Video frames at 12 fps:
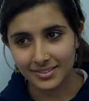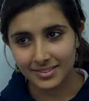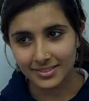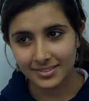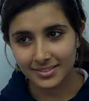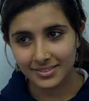
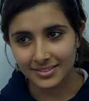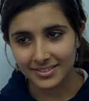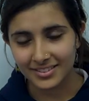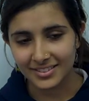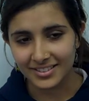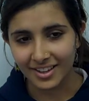Dawn.
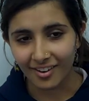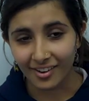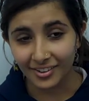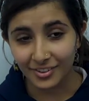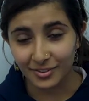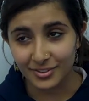
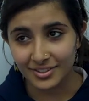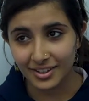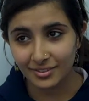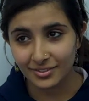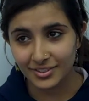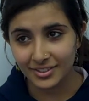Dawn goes
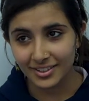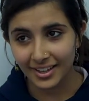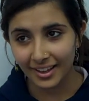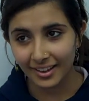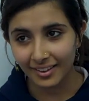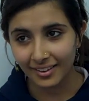down
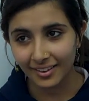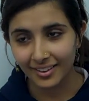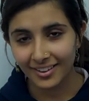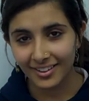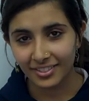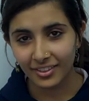today.
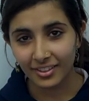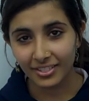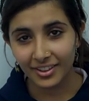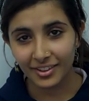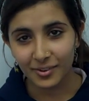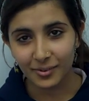
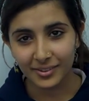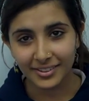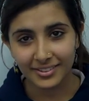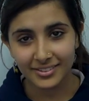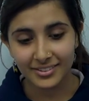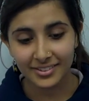Nothing gold
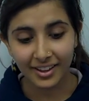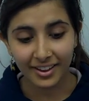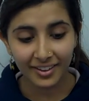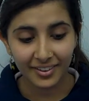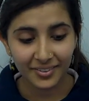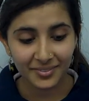can
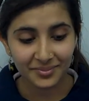stay.